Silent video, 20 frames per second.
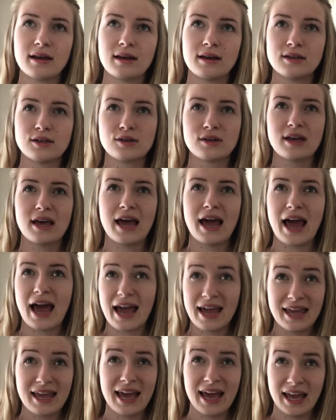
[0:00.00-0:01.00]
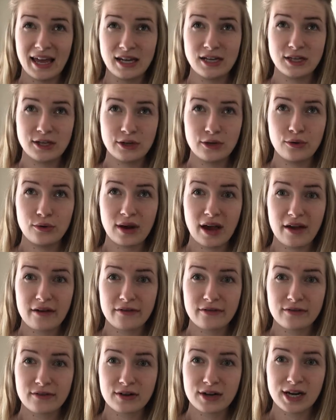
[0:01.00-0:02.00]
so that I can do
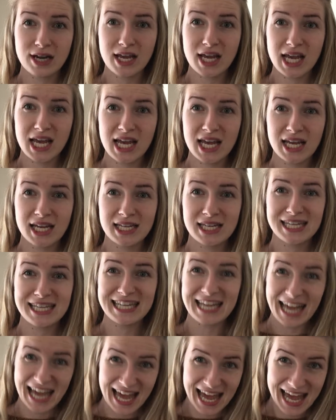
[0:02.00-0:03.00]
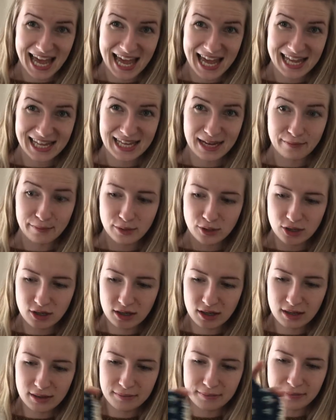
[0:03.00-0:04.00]
every day
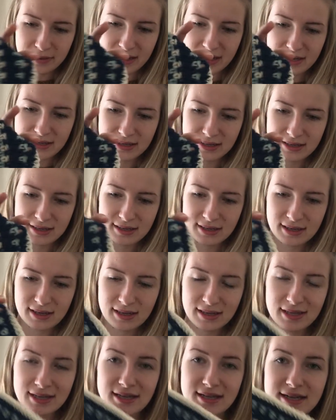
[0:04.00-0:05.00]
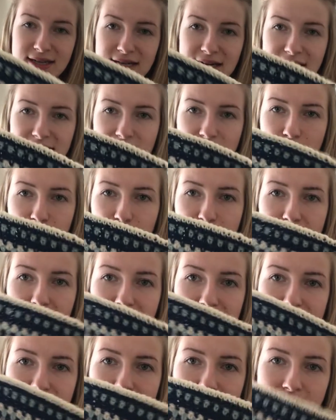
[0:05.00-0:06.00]
temperature. But this is a nice
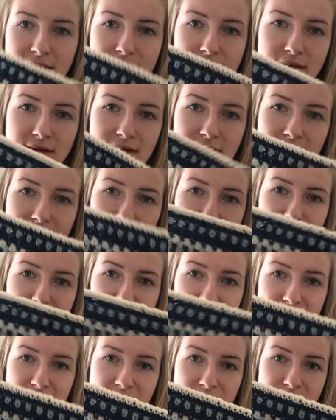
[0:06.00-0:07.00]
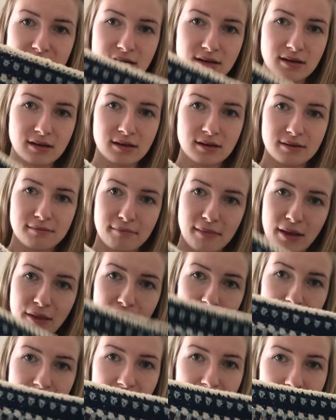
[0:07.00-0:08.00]
compromise. It's my first little month
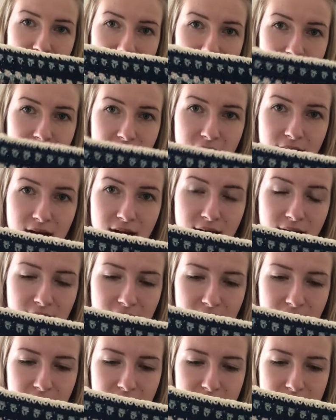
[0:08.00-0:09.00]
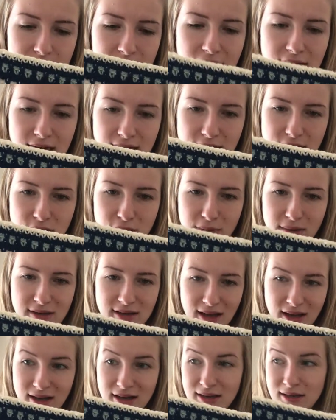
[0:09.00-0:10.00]
here. Yeah, so I'm
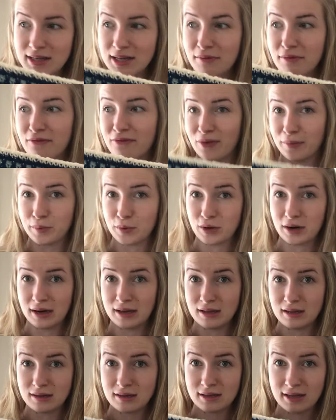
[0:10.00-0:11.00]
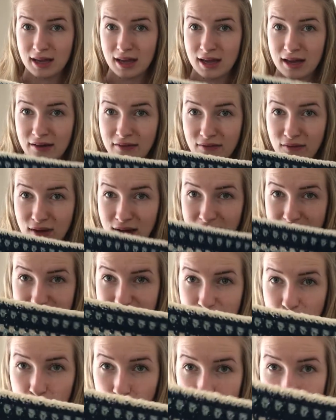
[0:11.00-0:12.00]
excited to see what February looks like, if we get
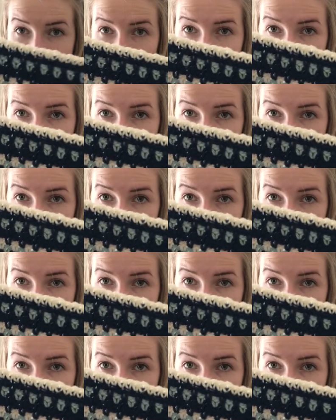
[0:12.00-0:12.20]
some warmer